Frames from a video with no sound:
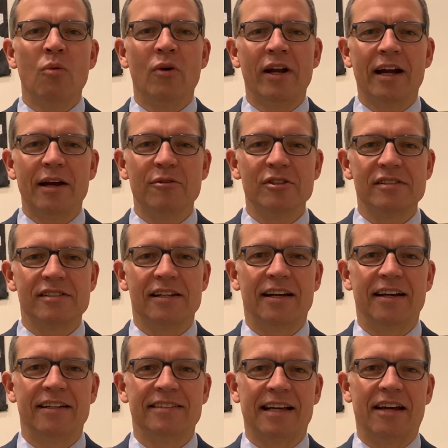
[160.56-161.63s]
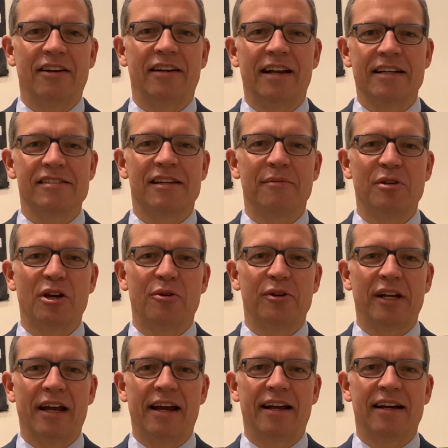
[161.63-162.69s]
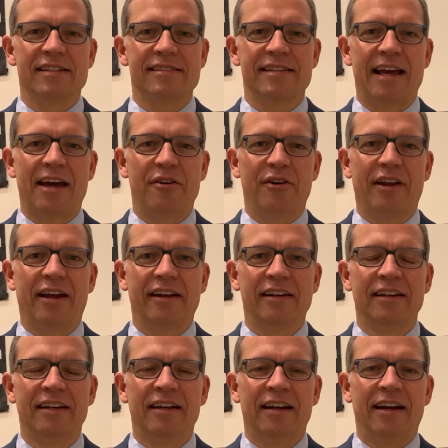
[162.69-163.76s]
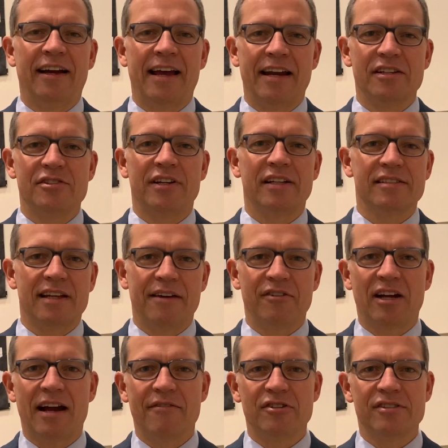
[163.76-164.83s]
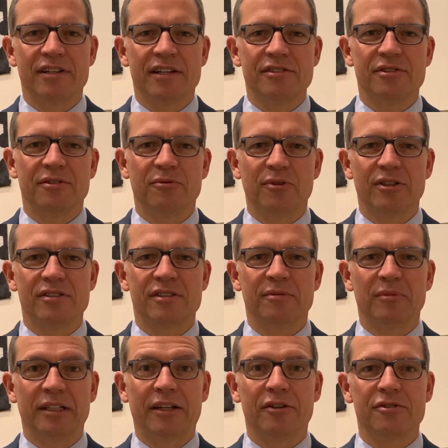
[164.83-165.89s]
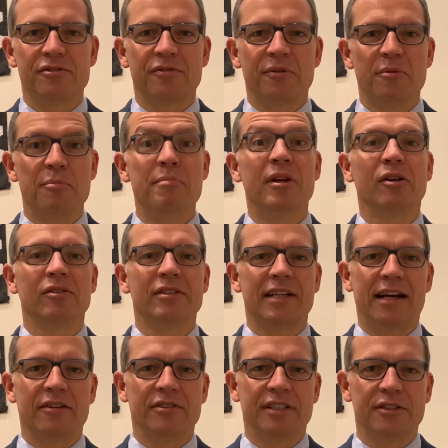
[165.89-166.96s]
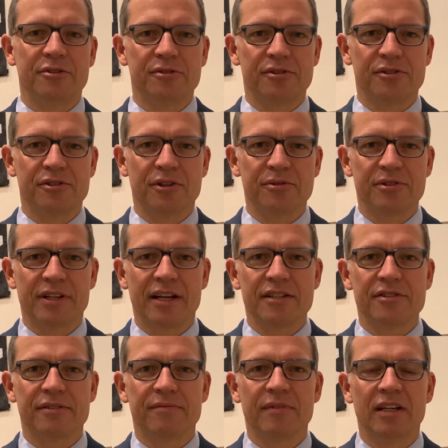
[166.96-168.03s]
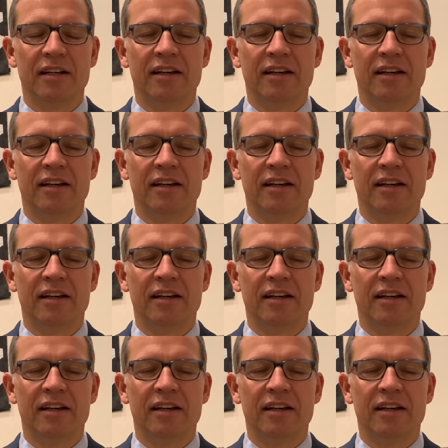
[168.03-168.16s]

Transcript: When I was down at SWOEA on Saturday, I had a chance to have a conversation with some leaders from the Middletown Teachers Association.